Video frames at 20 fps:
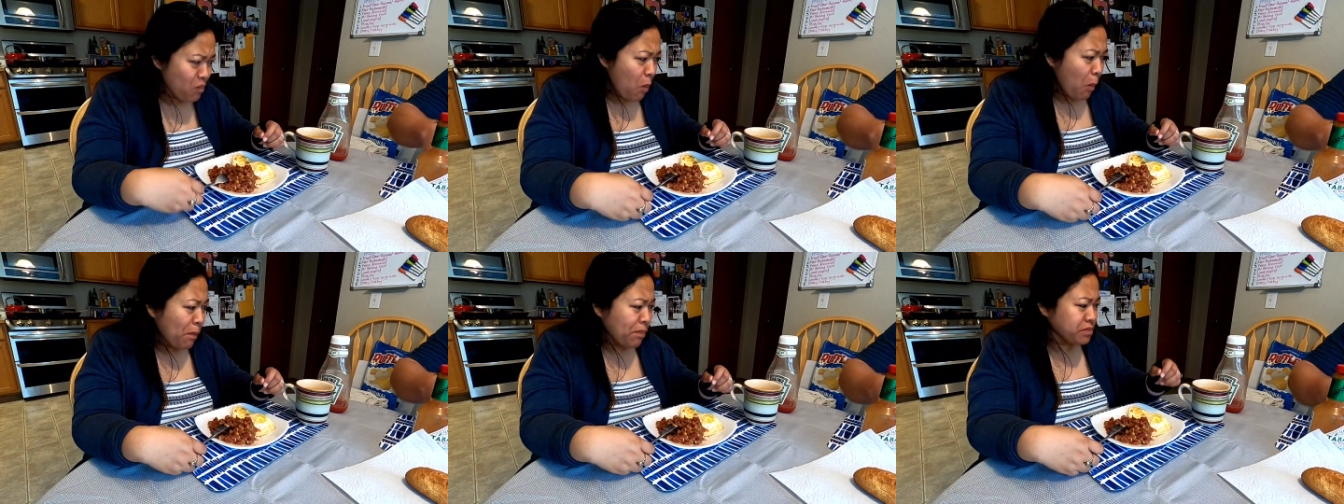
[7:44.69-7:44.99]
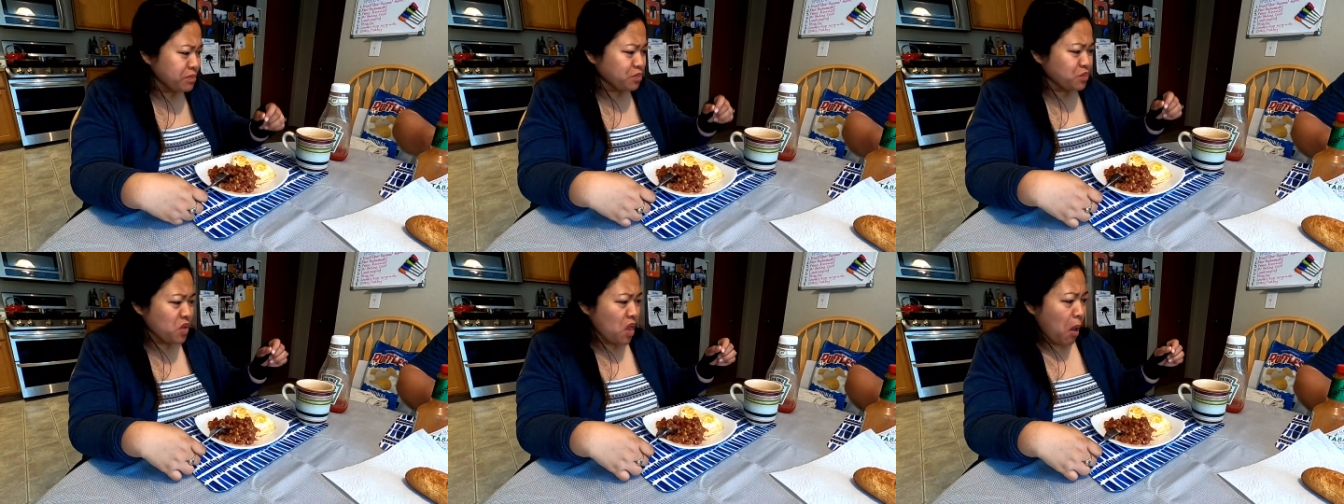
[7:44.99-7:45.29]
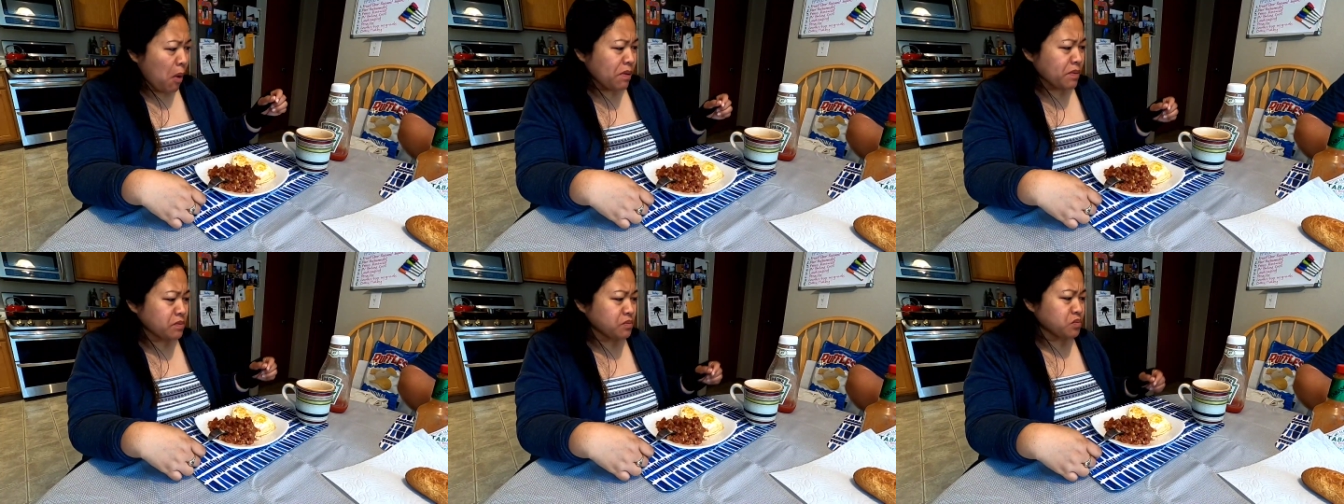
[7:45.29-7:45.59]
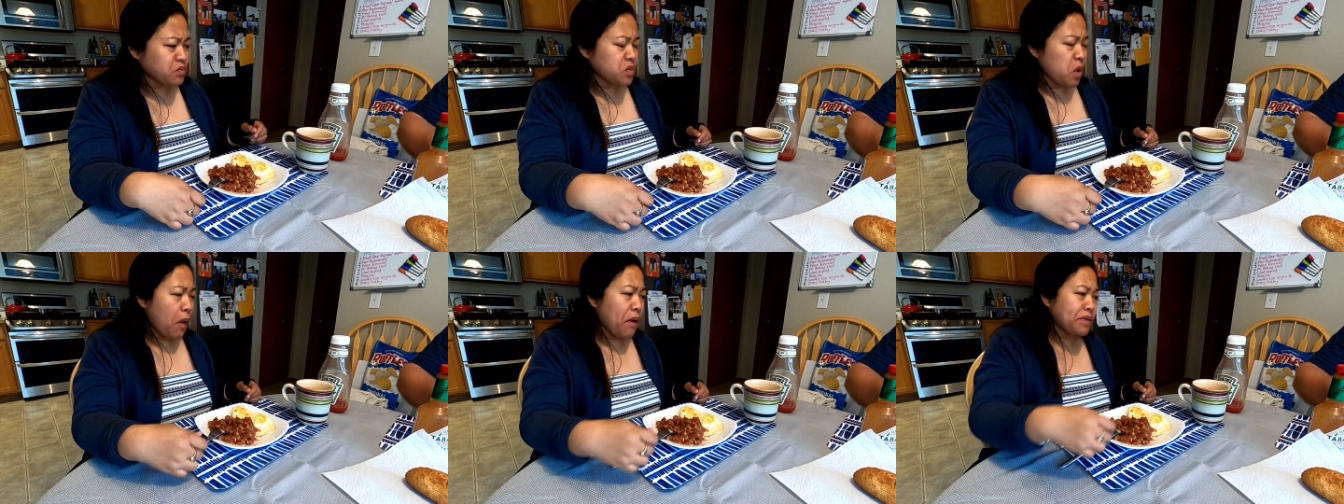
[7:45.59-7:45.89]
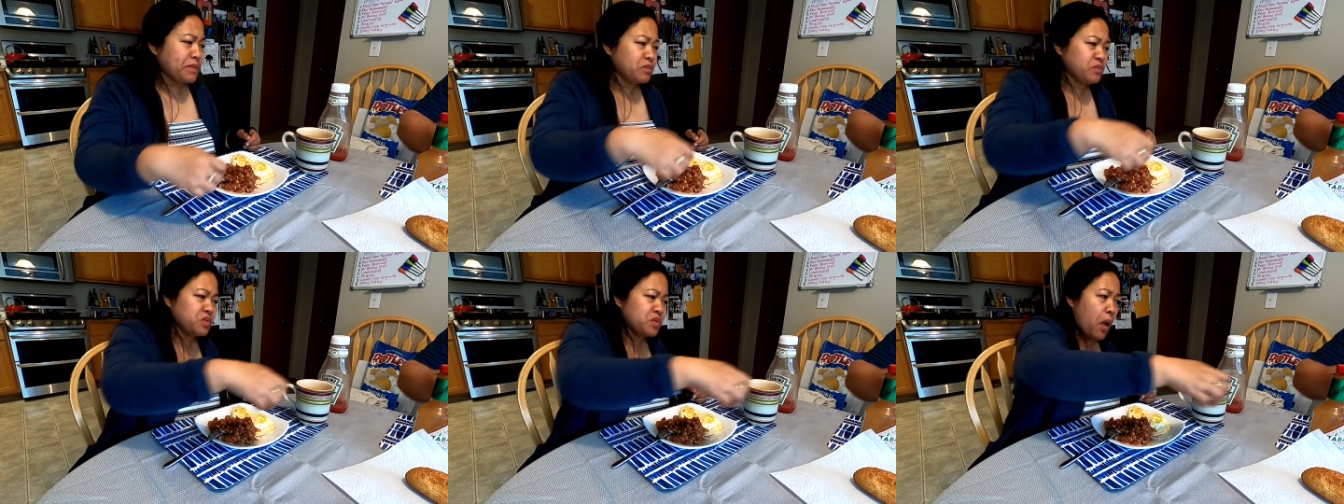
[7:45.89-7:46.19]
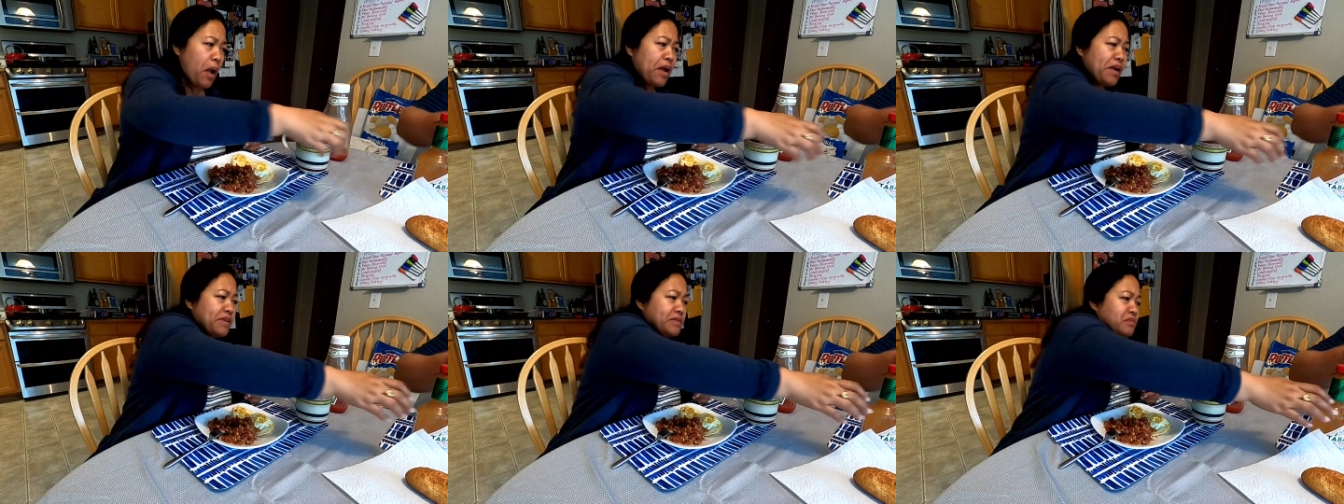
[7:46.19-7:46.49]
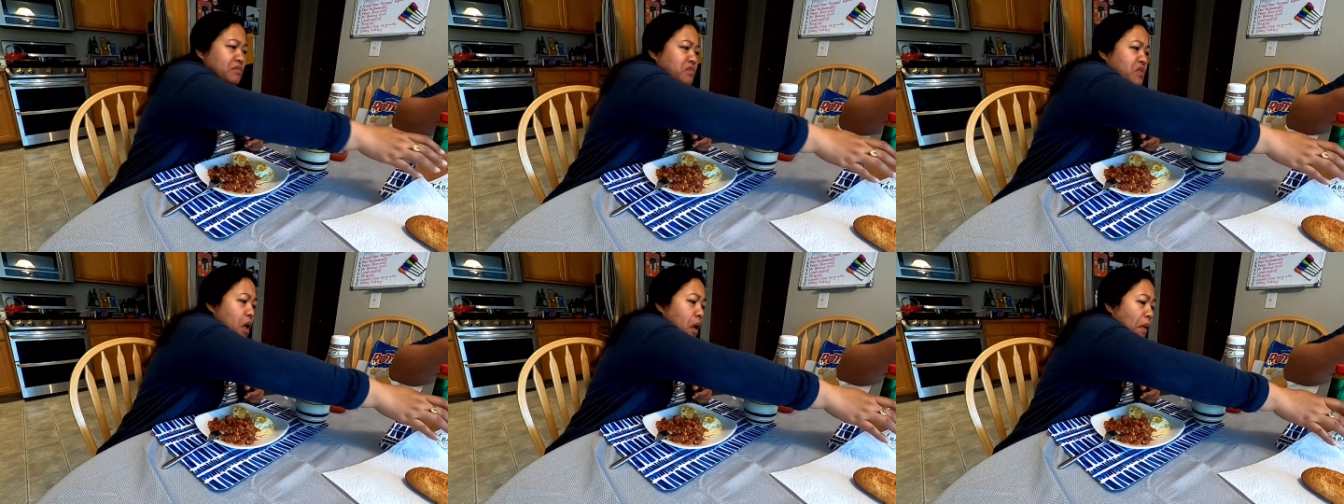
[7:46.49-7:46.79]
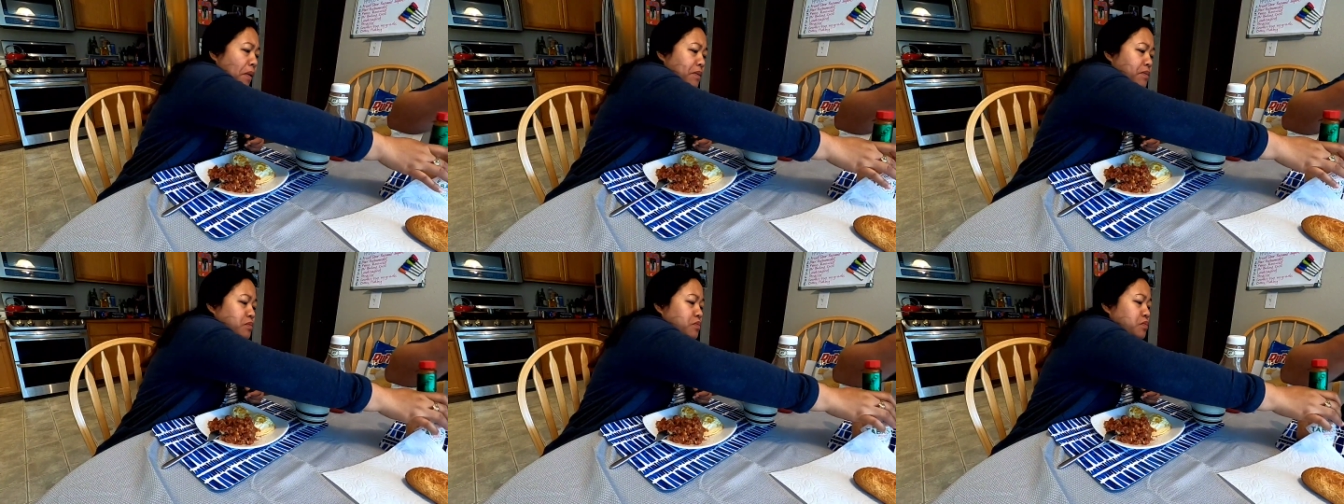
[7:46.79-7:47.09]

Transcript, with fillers: I don't think so.